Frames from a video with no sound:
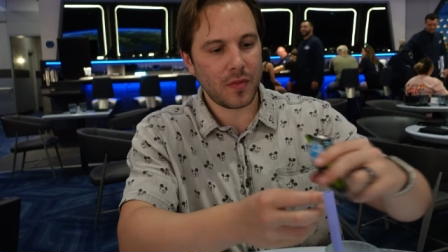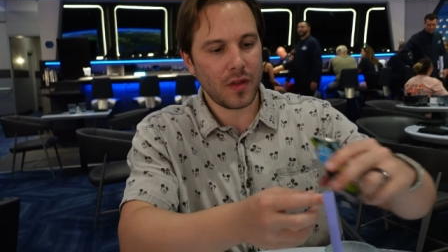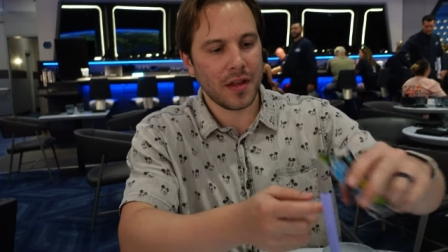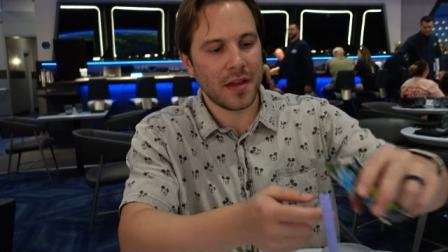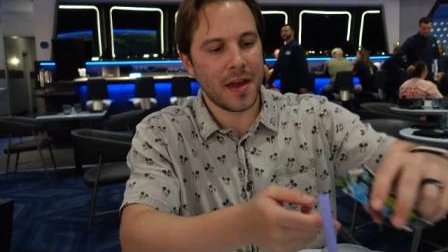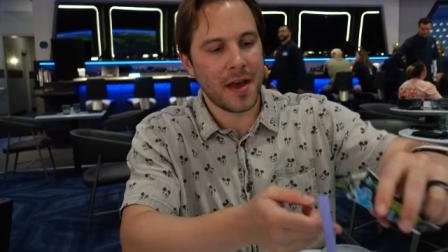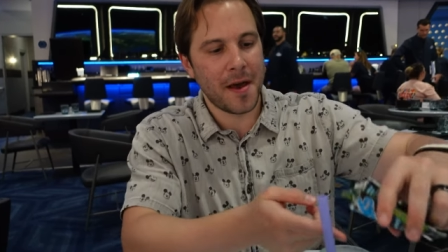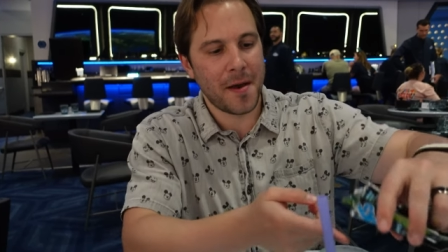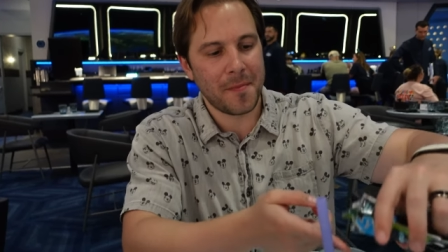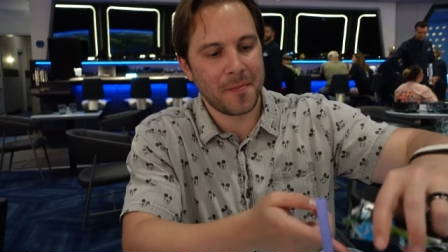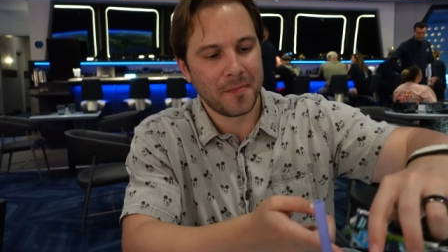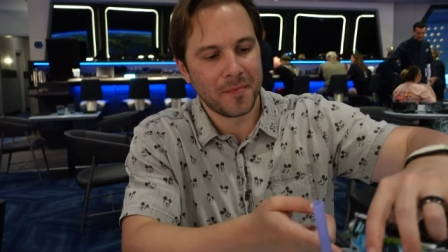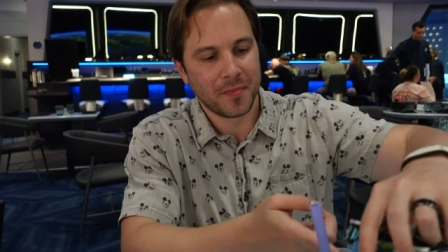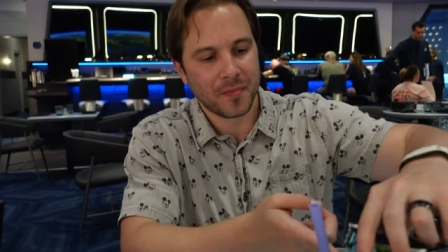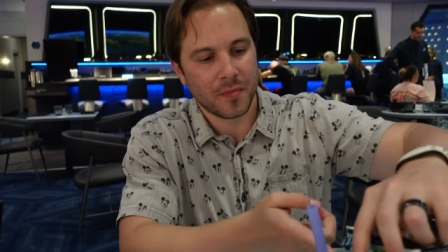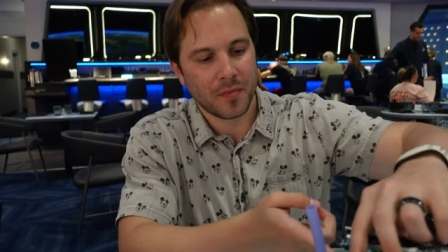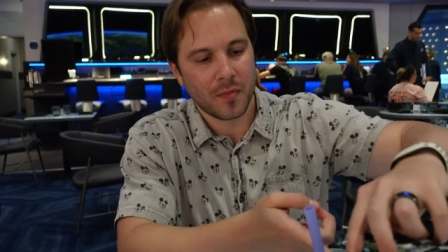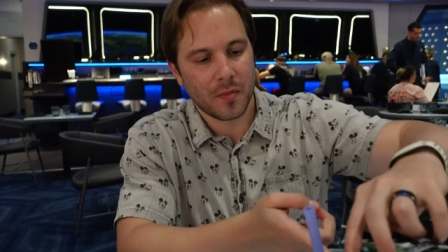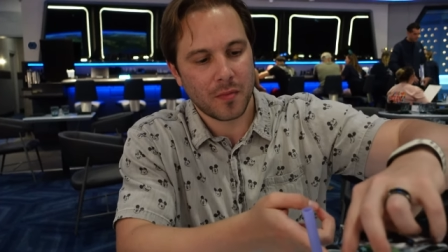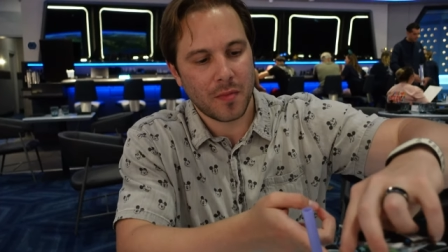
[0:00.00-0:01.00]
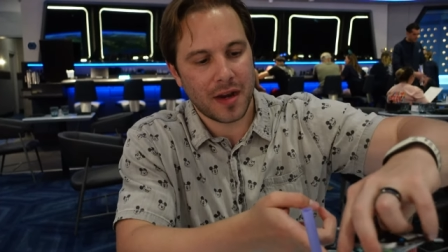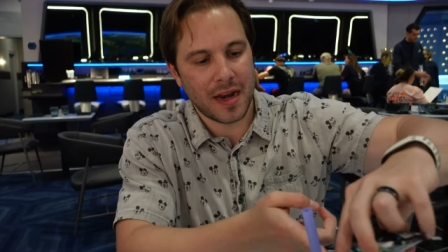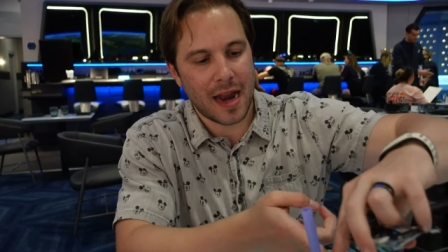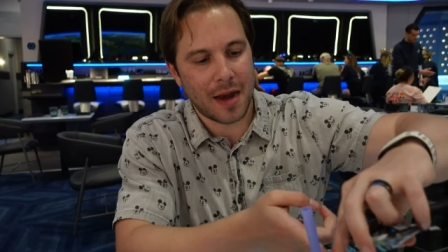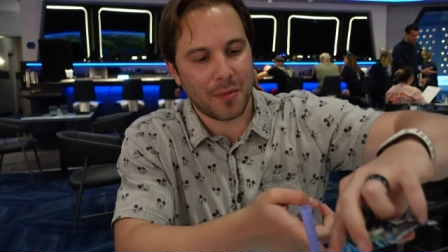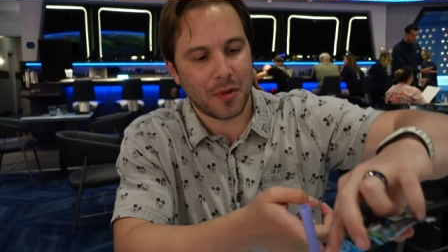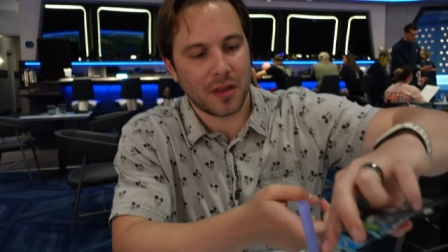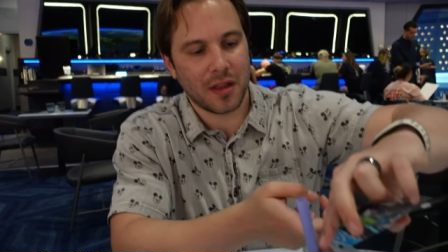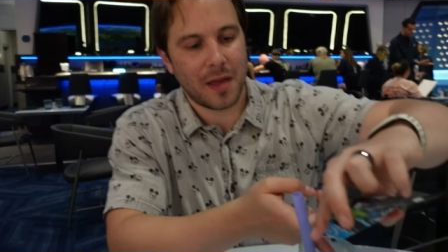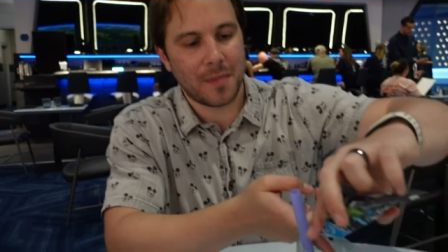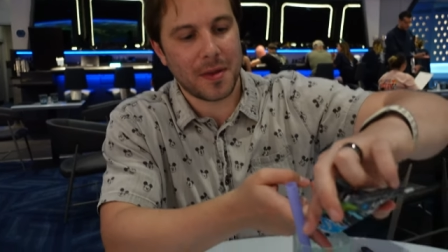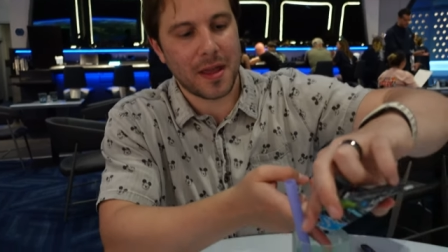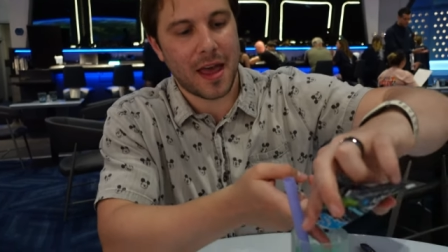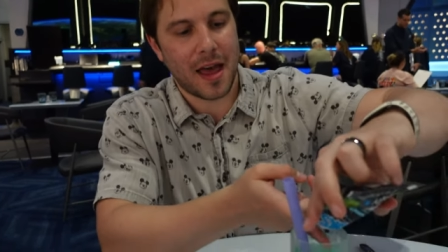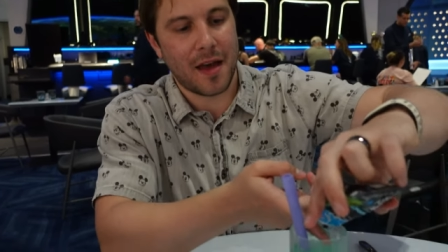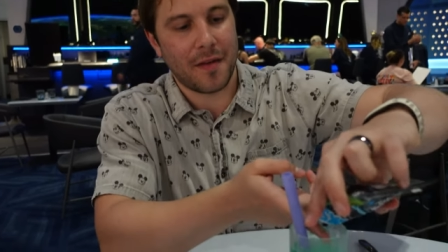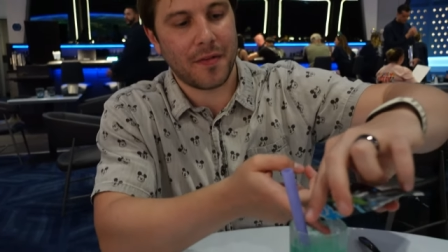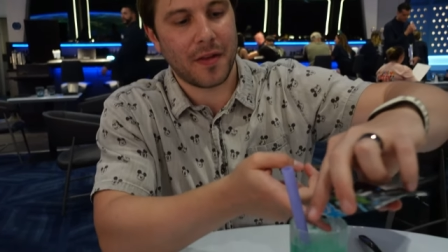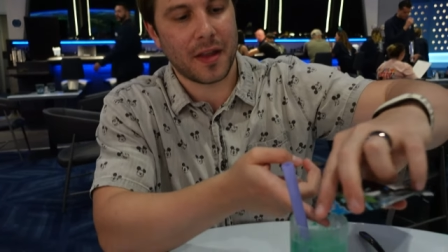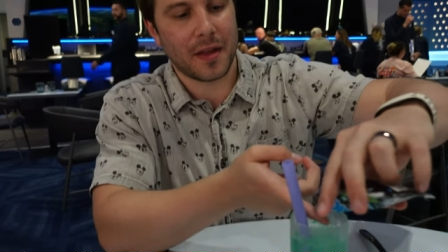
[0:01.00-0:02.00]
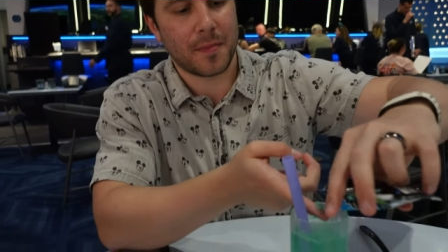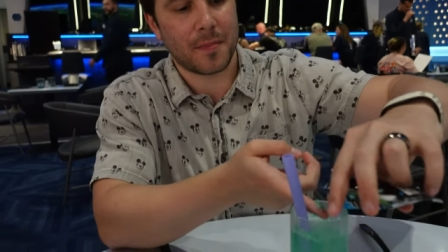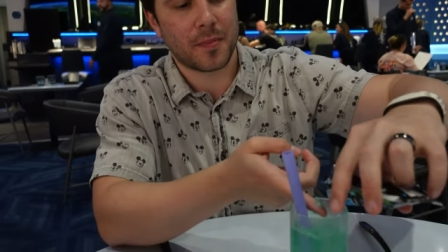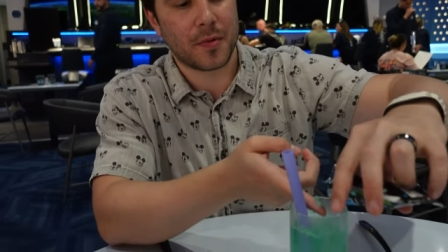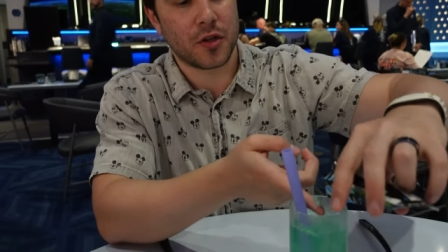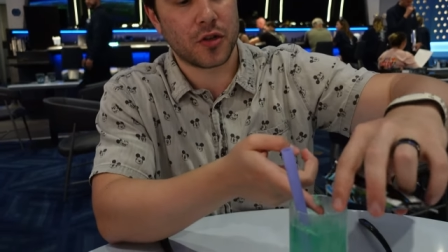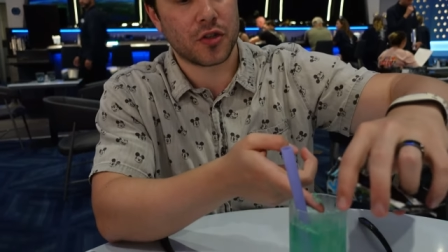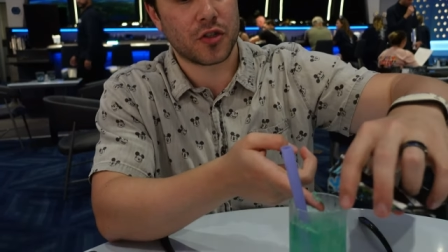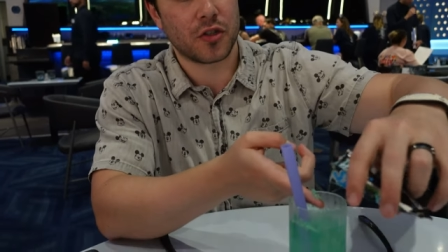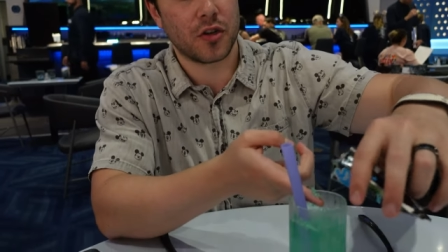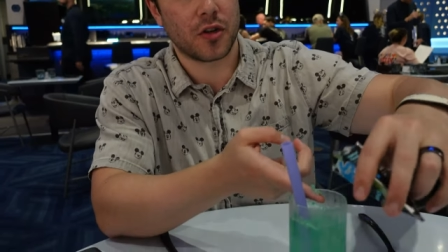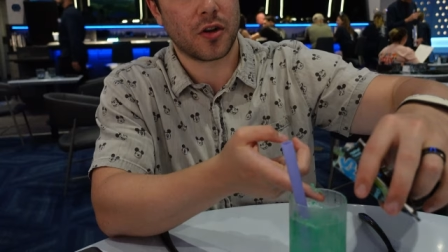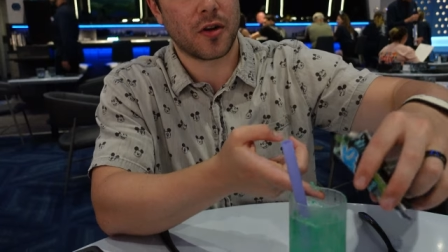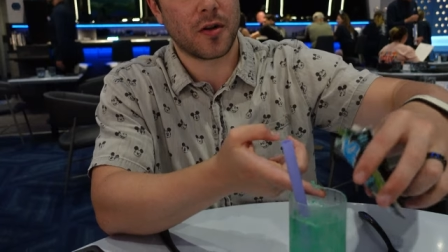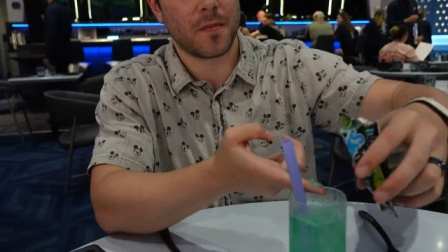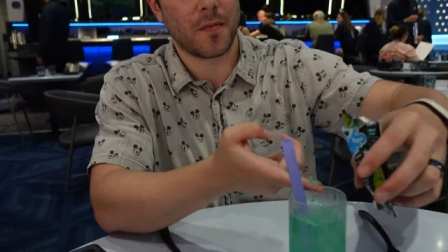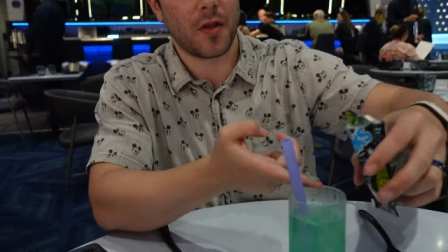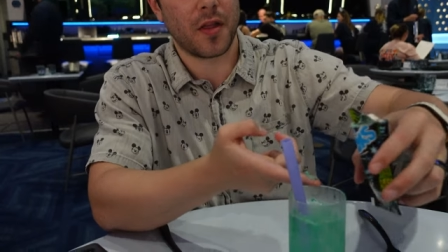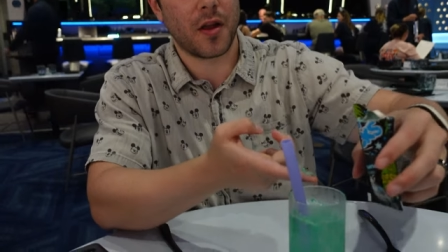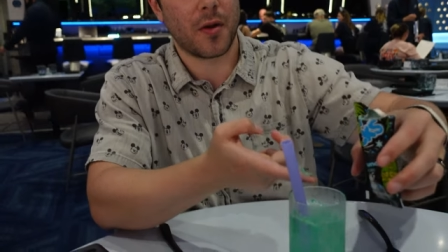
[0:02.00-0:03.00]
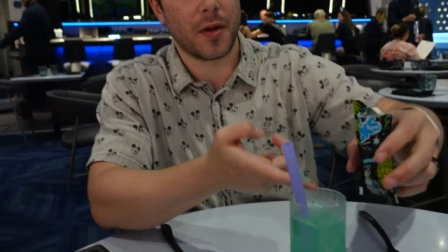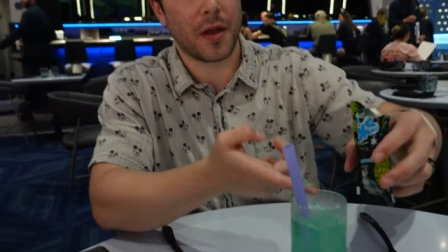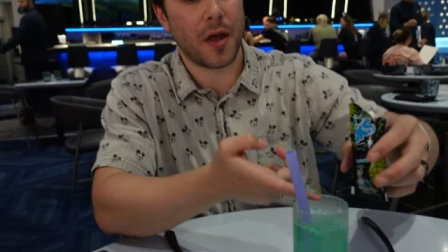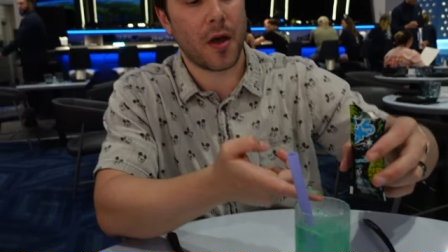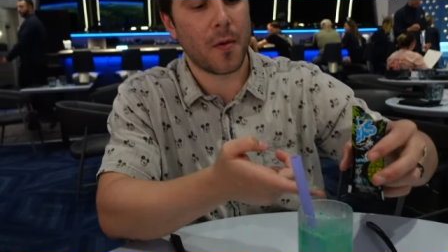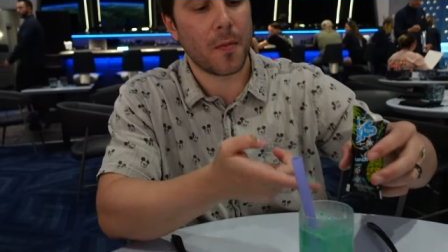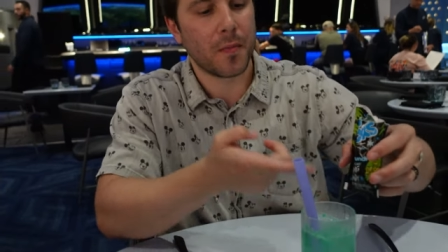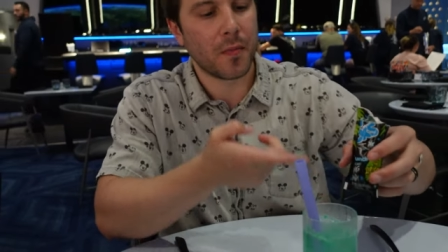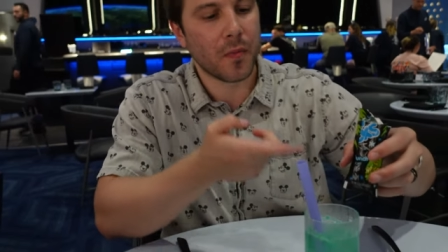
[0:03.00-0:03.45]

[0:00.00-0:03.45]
Yeah. My dad wouldn't let me have, like, pure sugar. There we go.